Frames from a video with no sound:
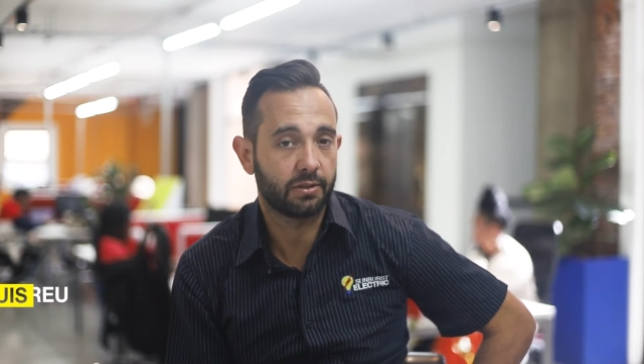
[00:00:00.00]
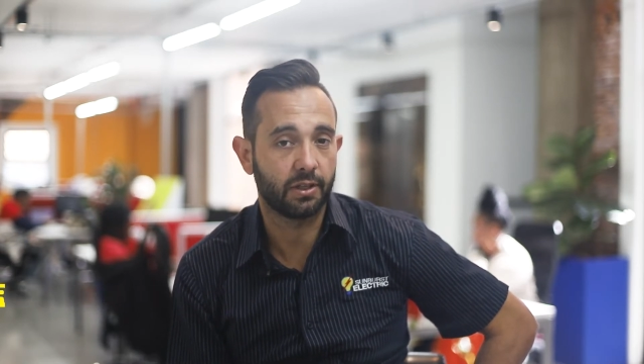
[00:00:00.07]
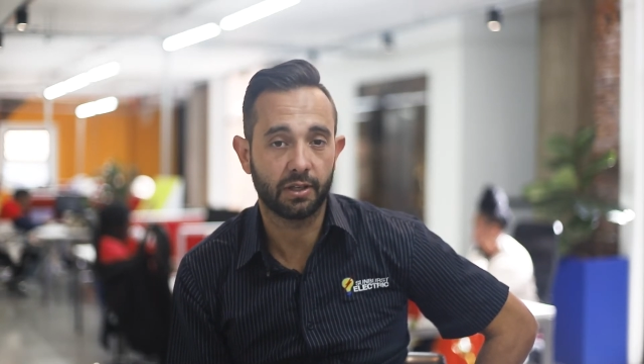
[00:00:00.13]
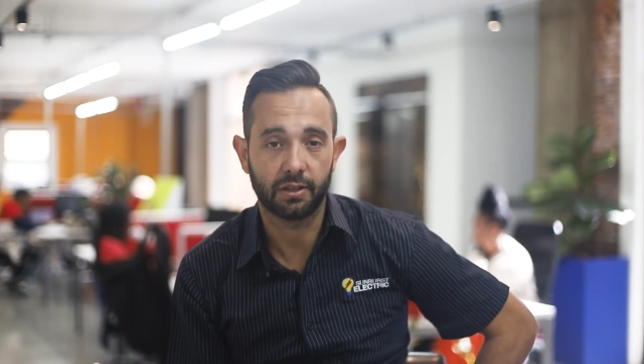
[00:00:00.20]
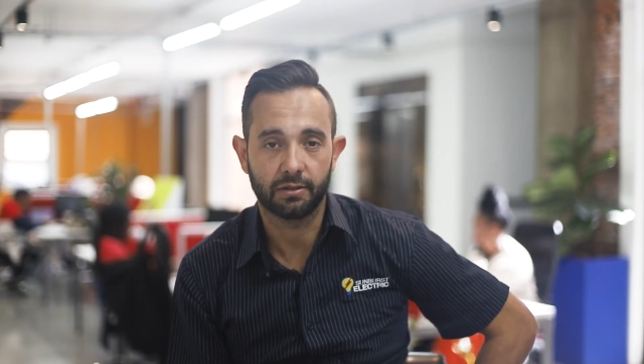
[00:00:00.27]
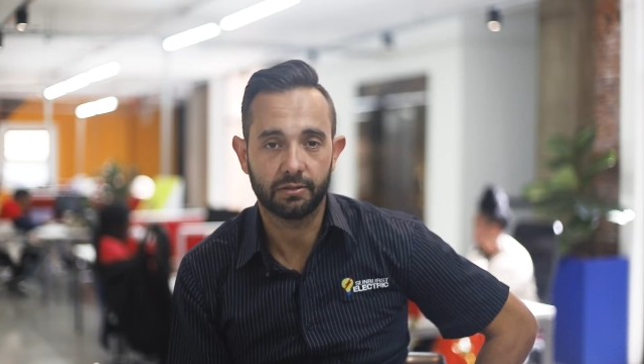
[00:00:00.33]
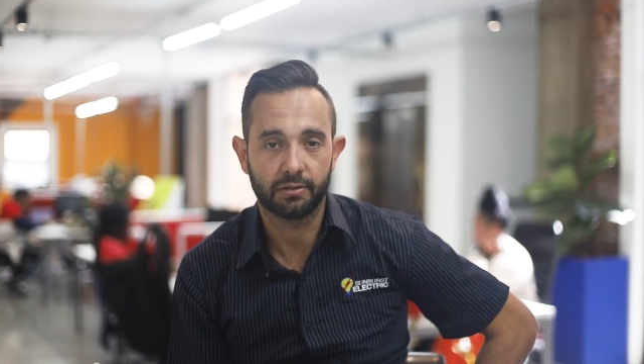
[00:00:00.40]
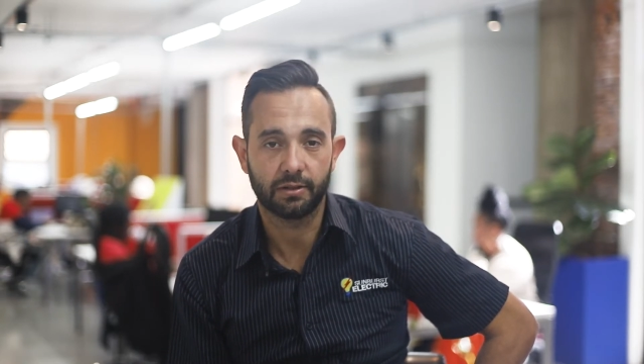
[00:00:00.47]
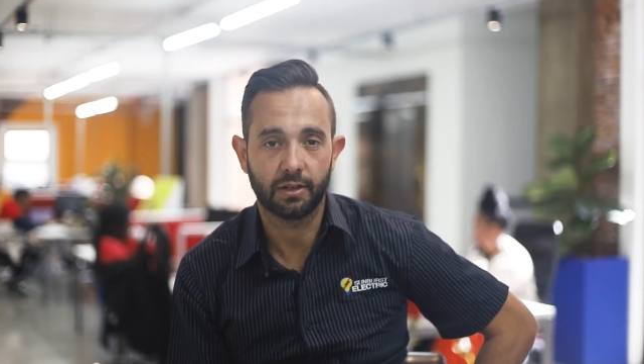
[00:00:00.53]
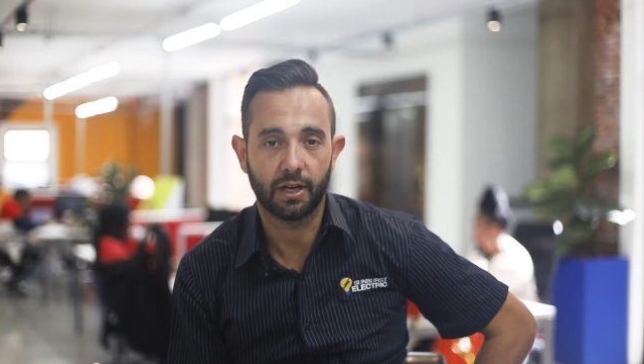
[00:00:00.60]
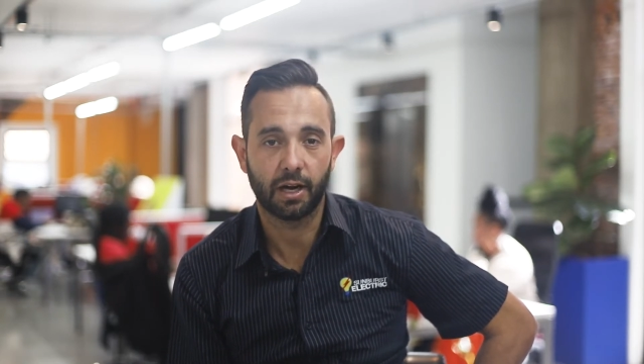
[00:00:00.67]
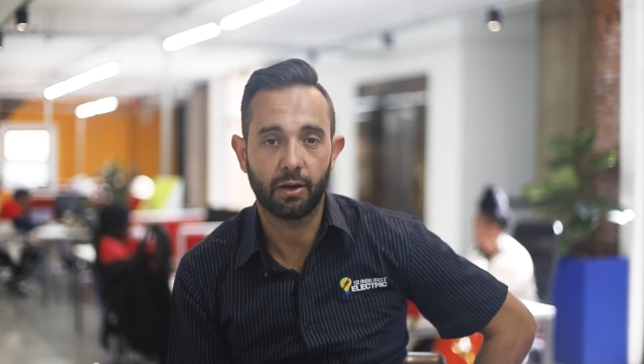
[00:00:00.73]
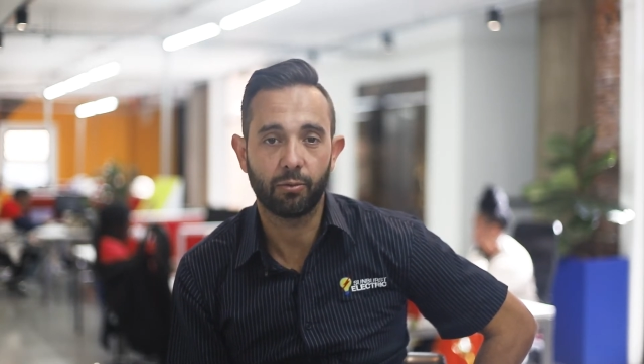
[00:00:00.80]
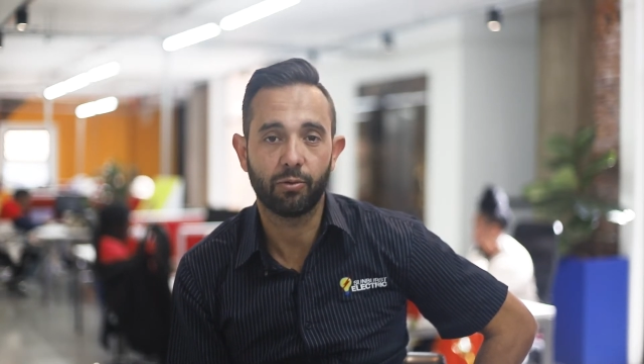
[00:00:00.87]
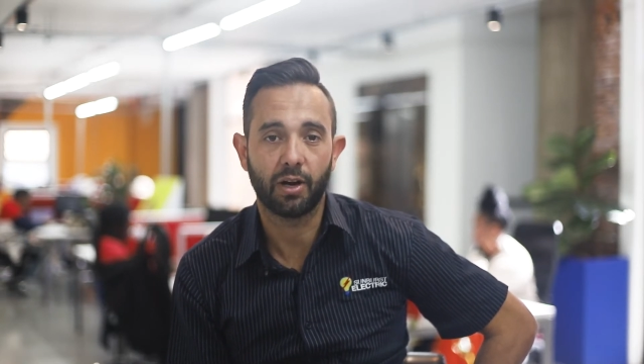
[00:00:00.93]

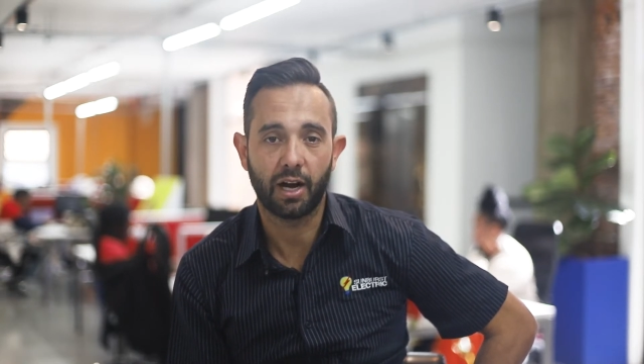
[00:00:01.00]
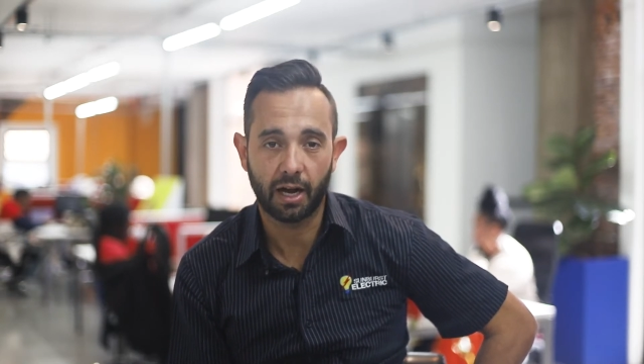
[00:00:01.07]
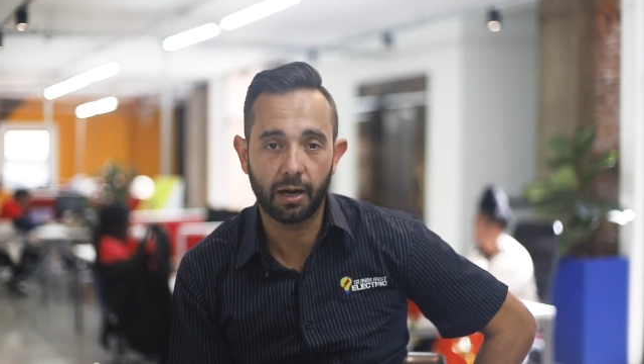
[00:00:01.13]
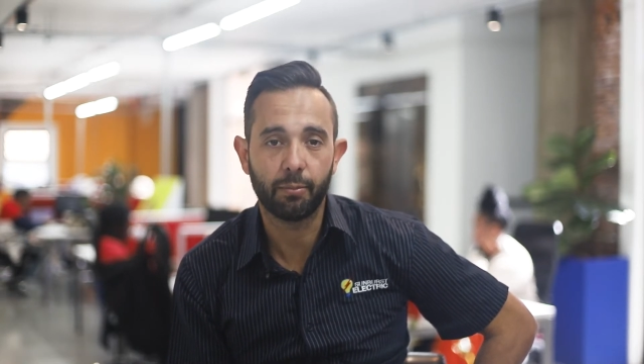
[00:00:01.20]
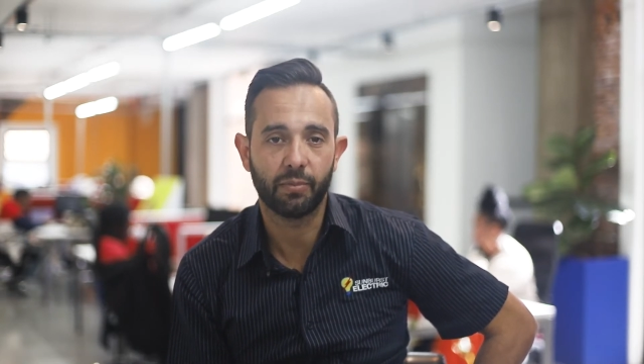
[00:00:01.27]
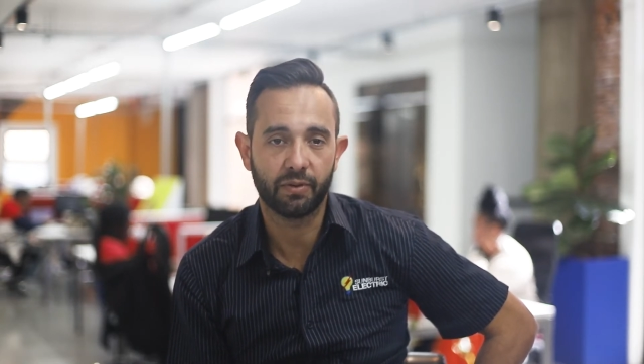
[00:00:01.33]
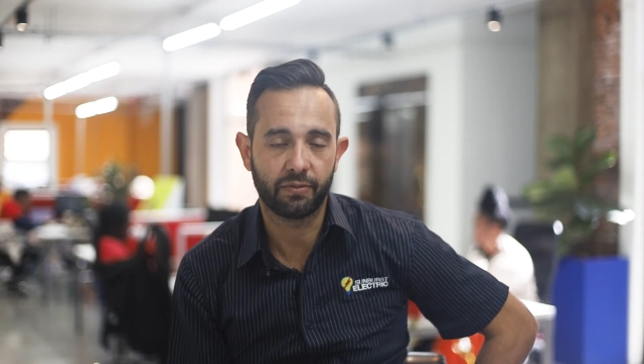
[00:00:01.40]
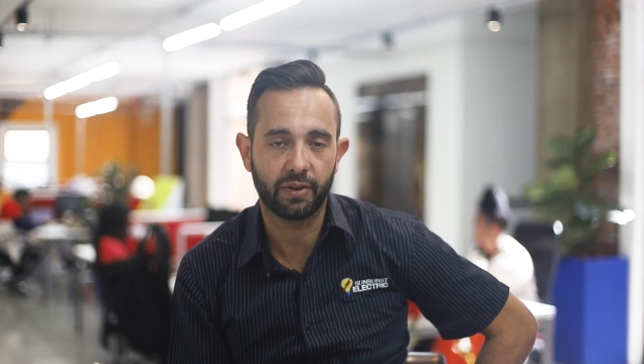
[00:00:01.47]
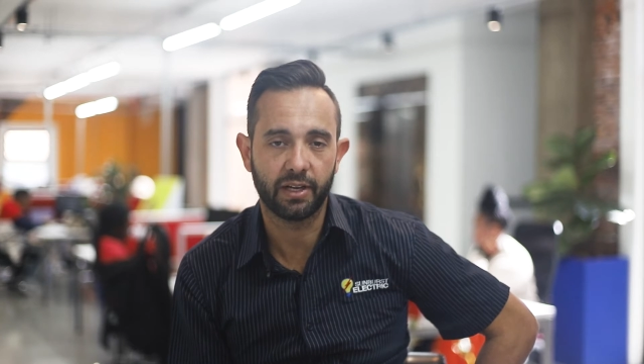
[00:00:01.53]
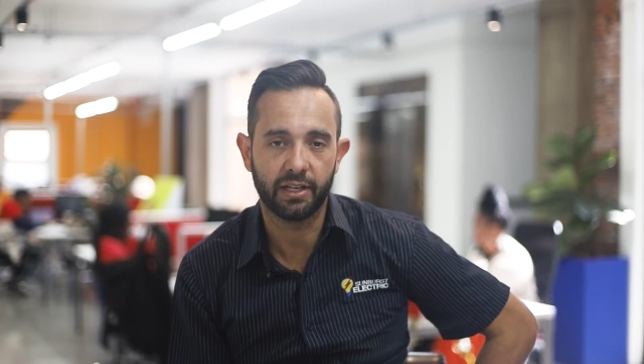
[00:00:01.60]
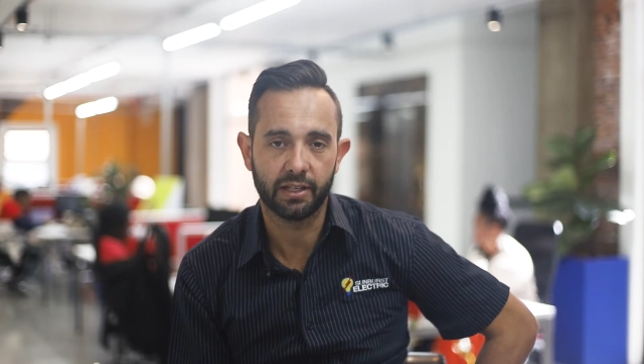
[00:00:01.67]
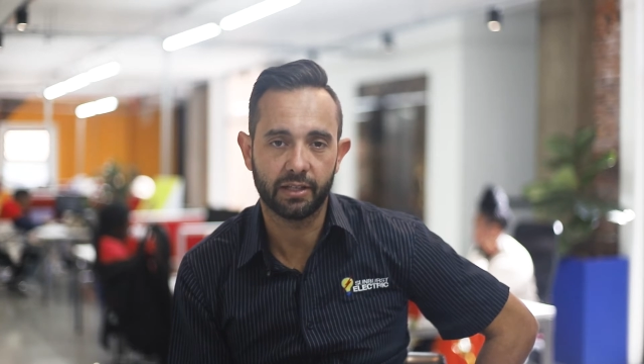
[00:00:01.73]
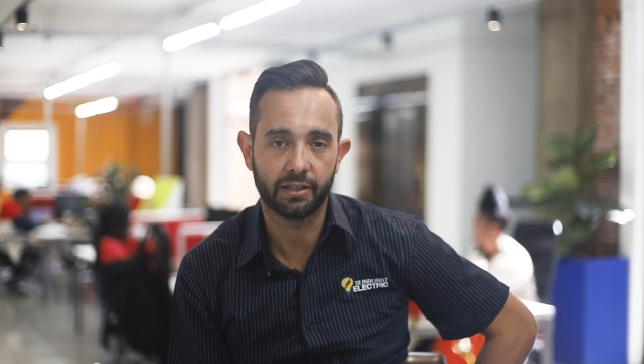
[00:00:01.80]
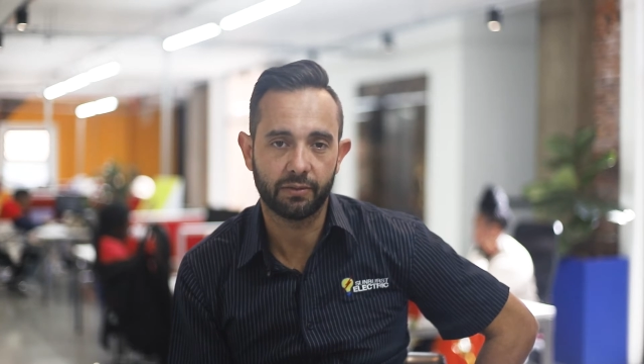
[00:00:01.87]
I'm a failure